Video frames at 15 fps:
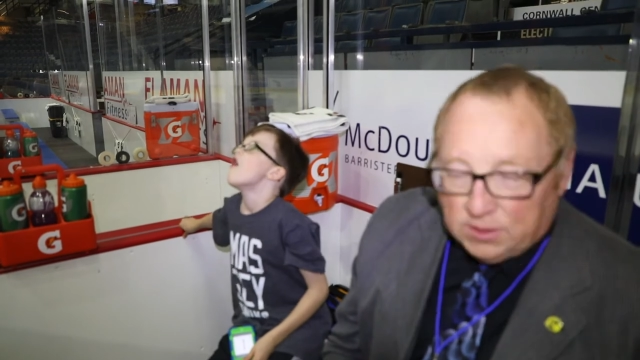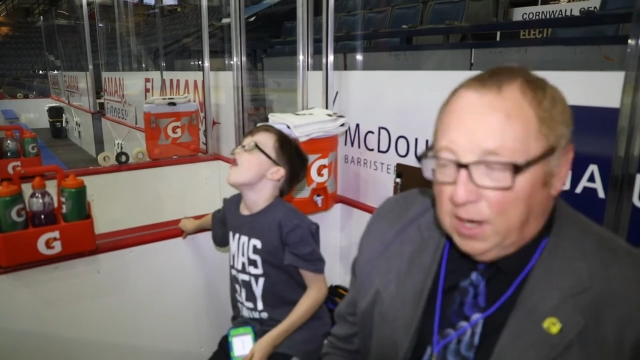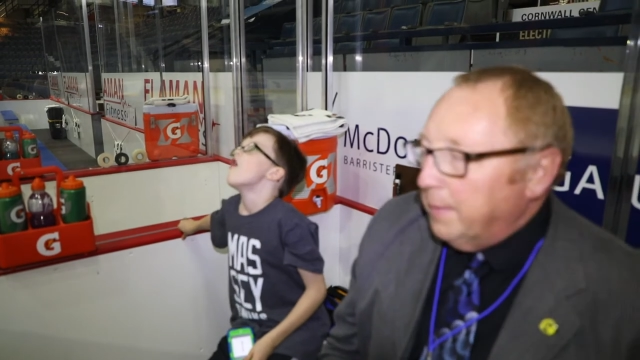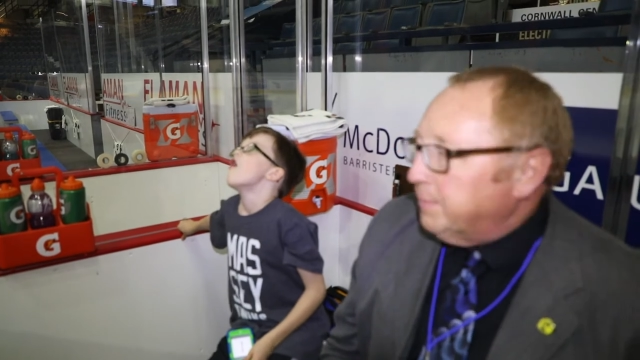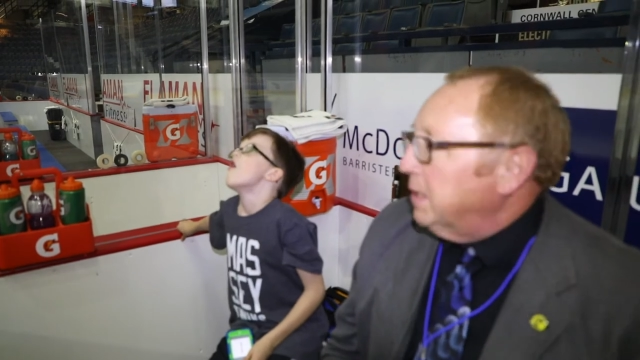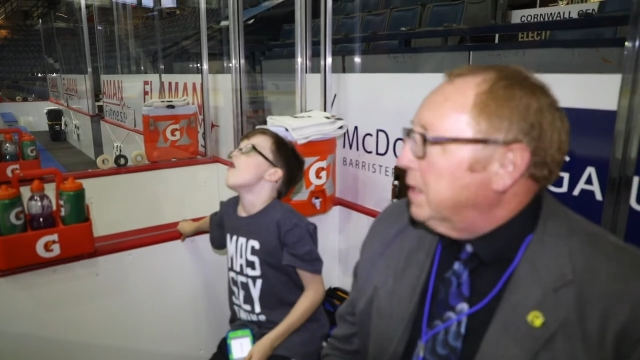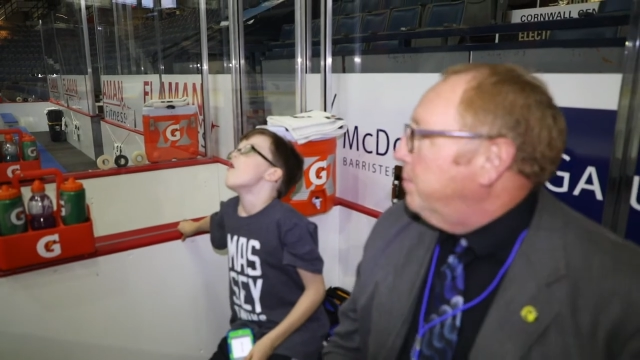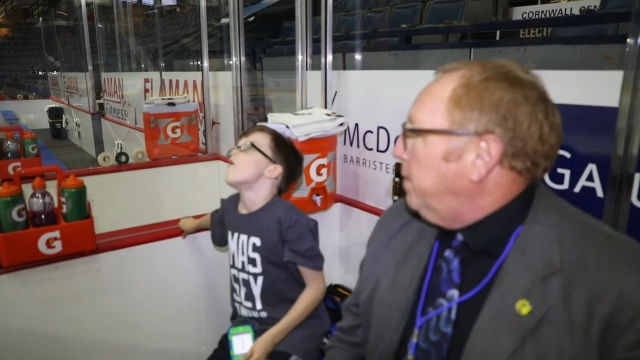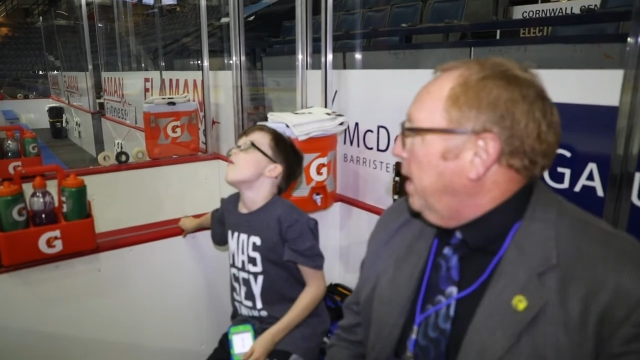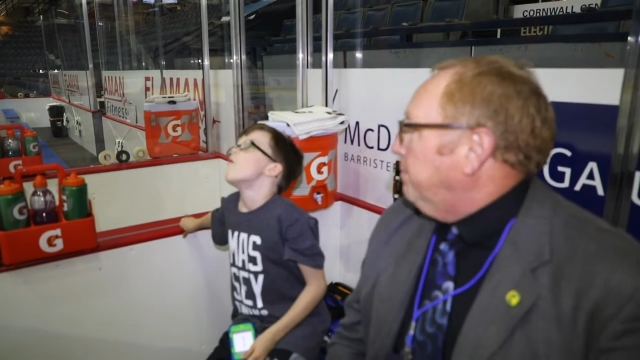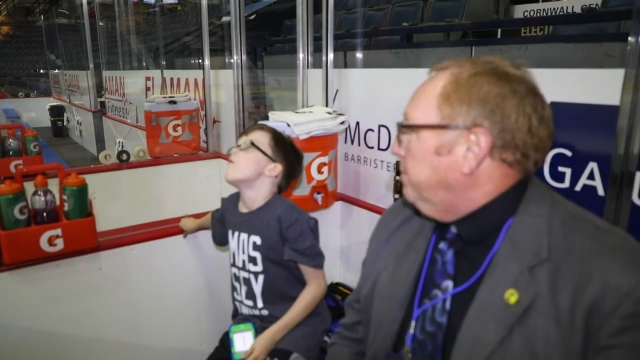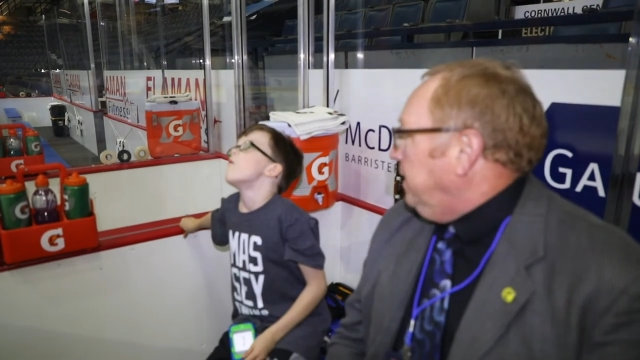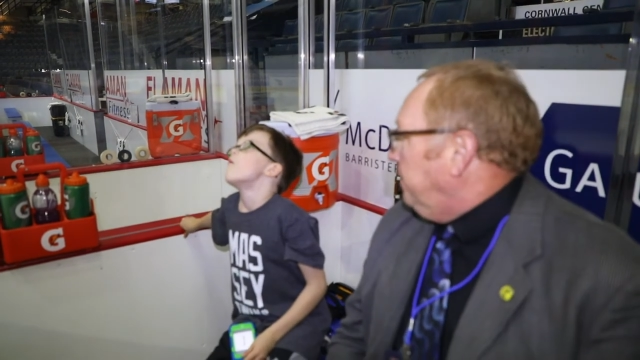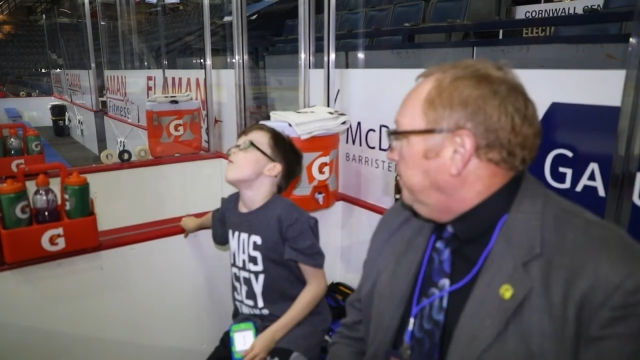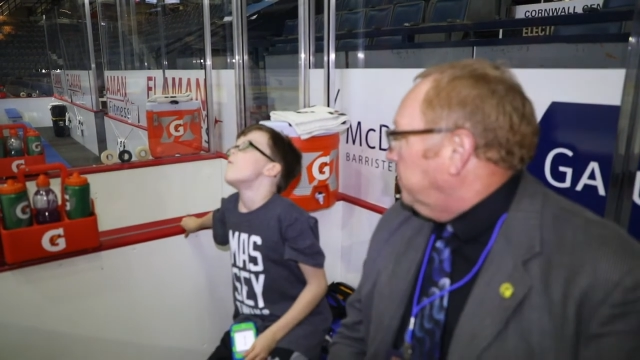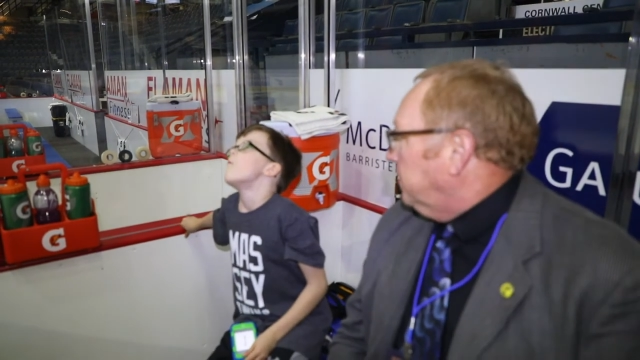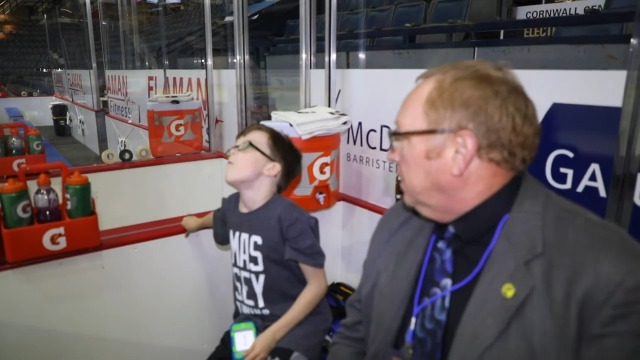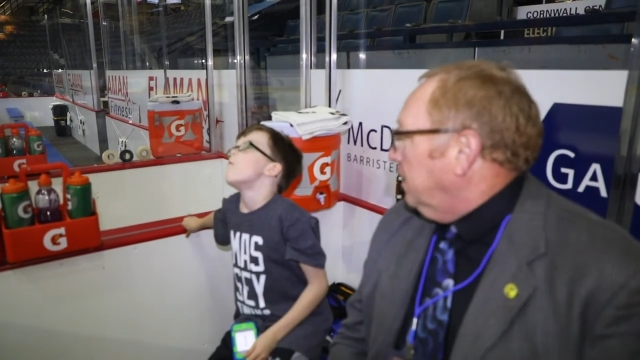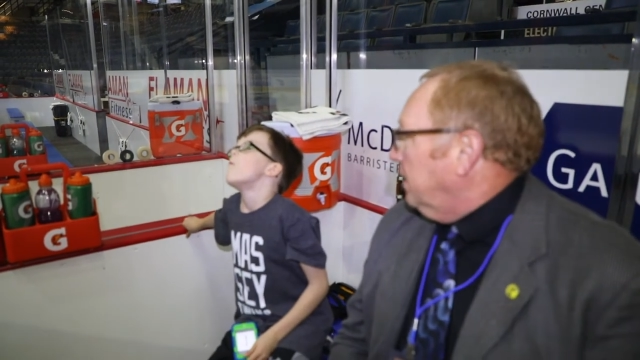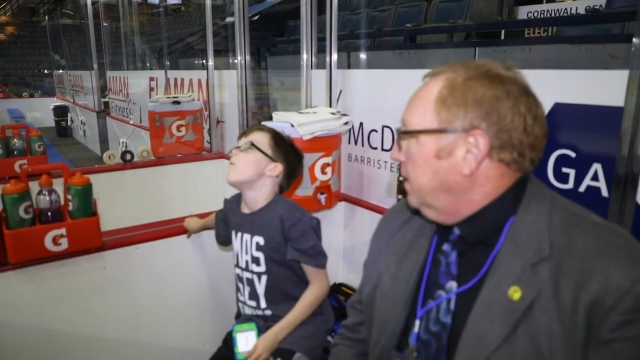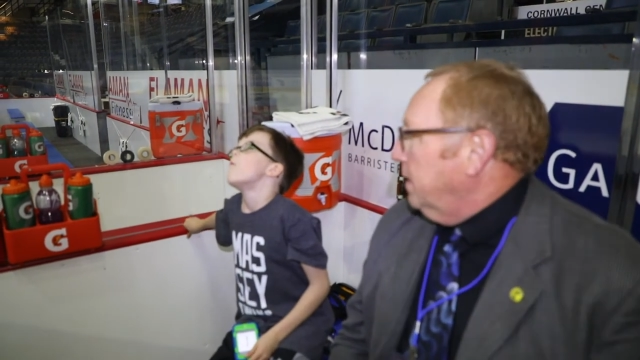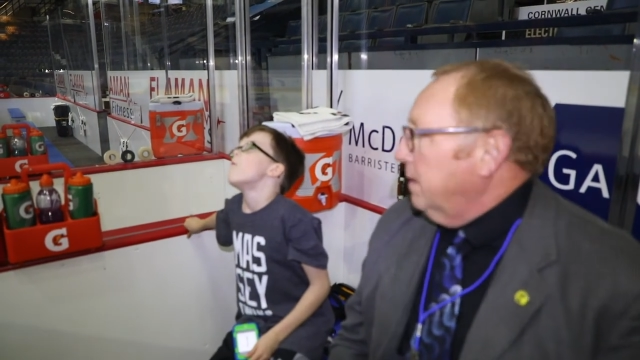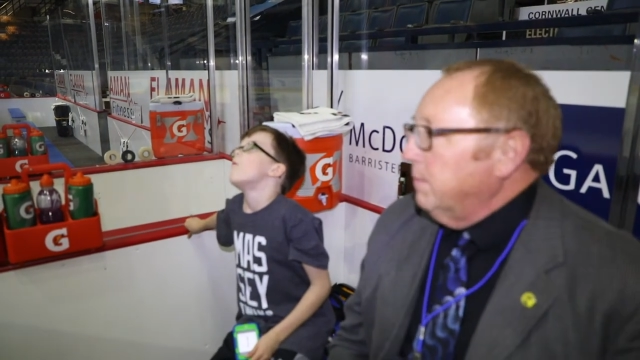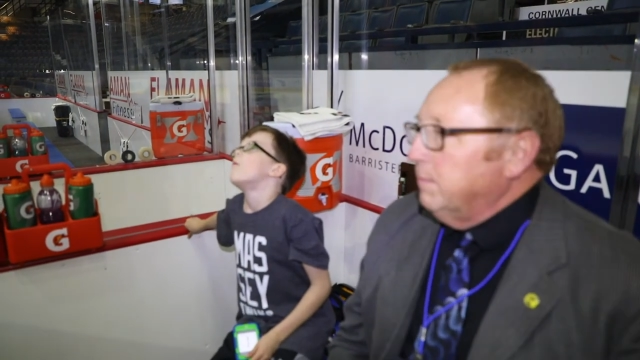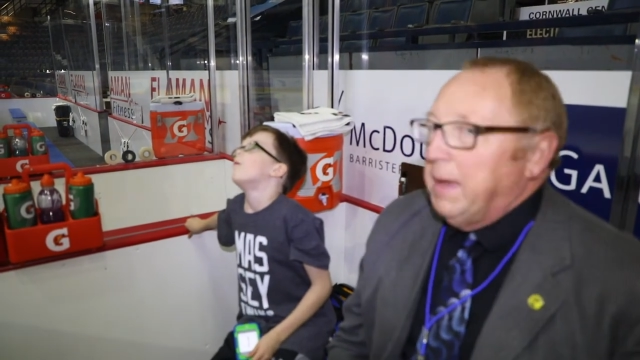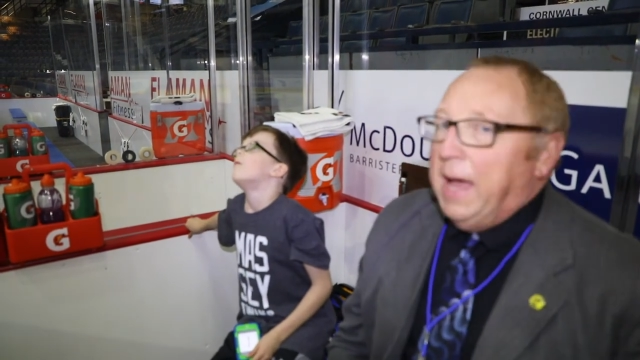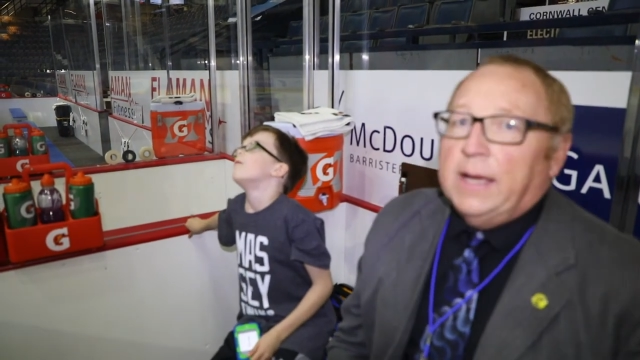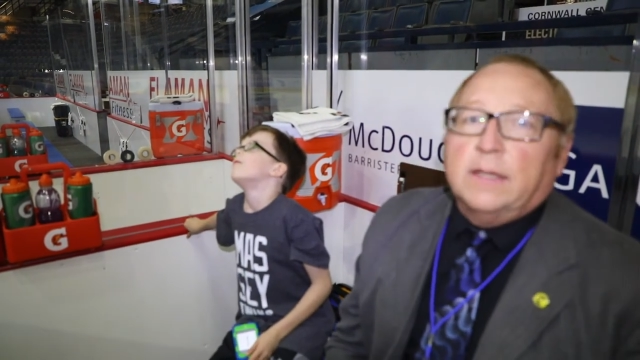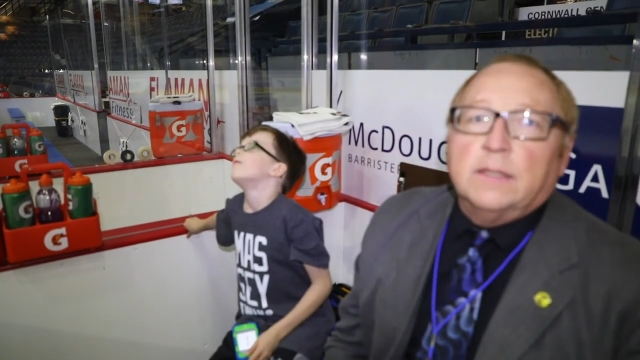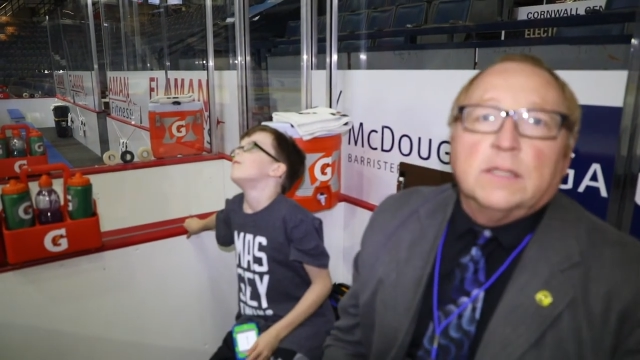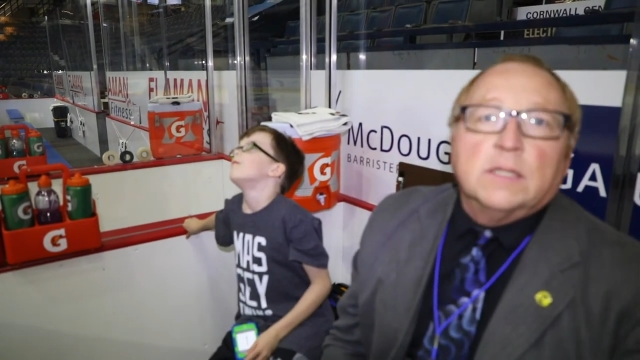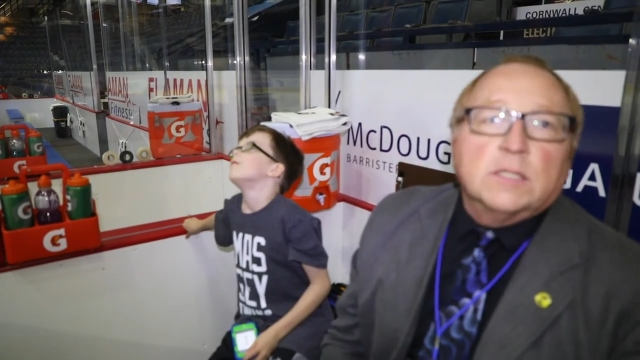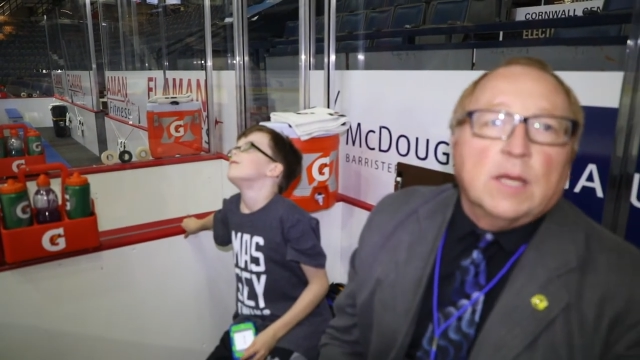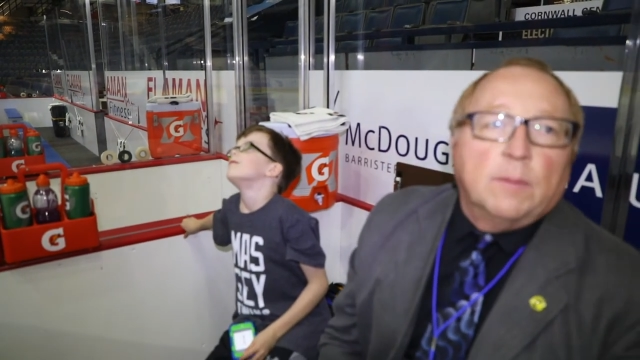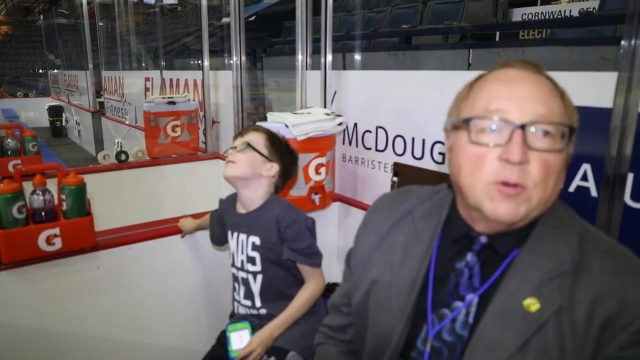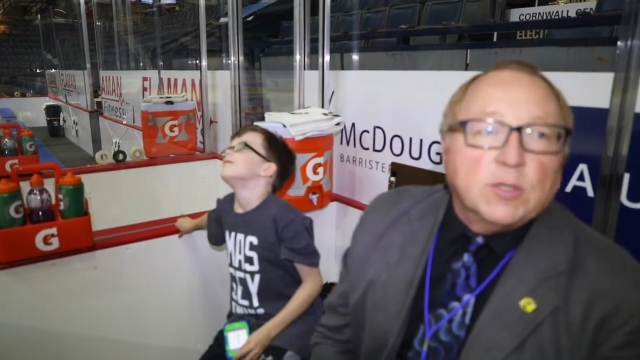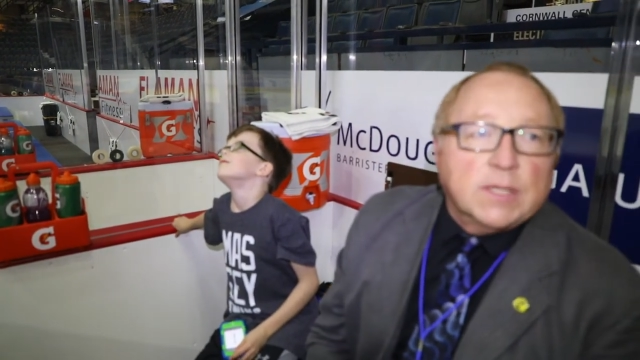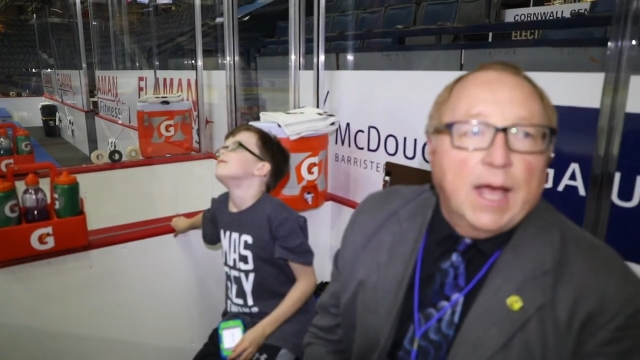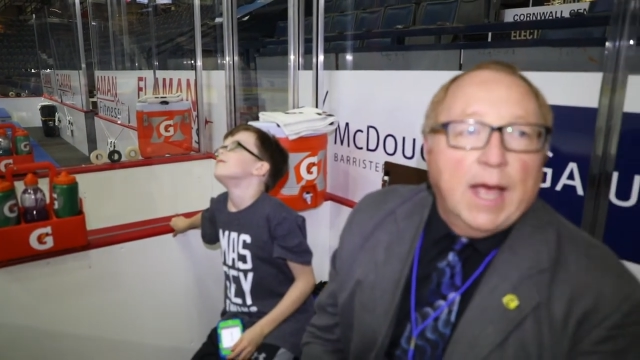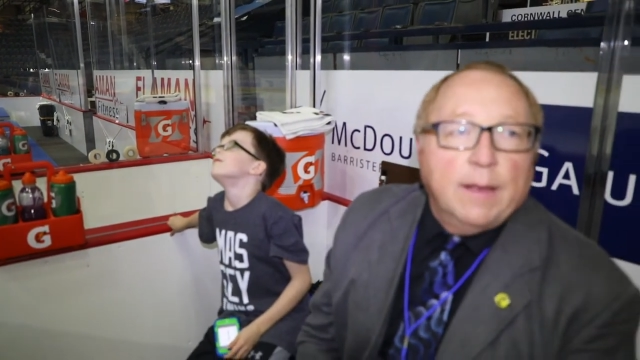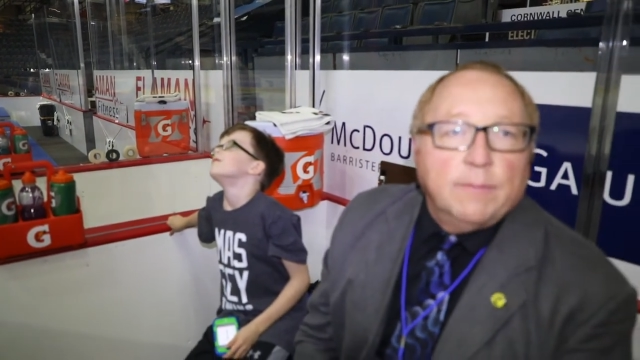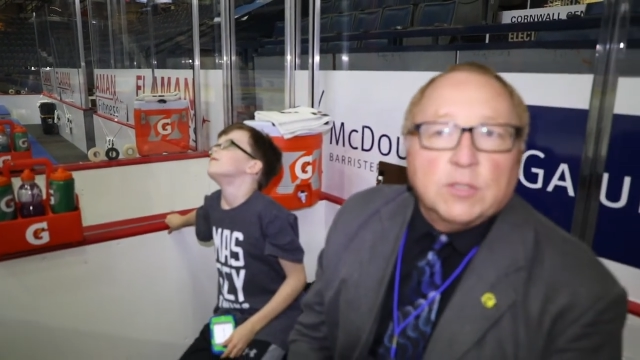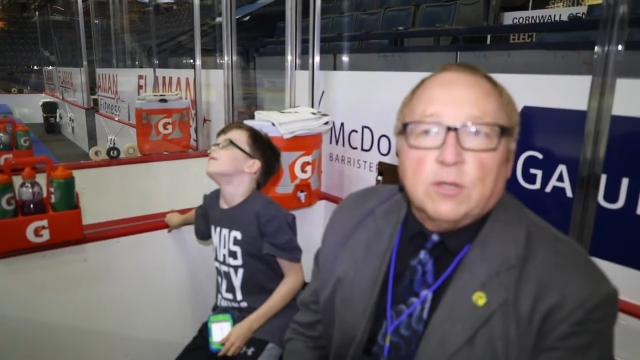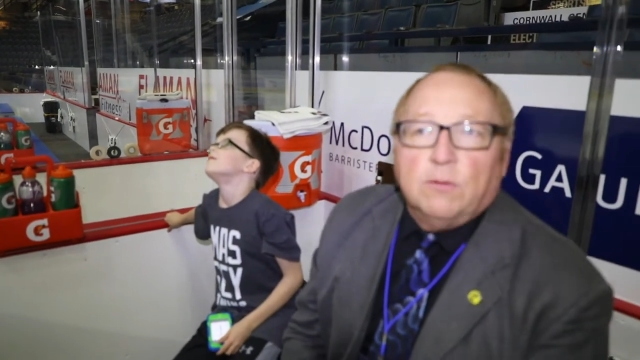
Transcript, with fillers: adopted a puppy back in the summertime,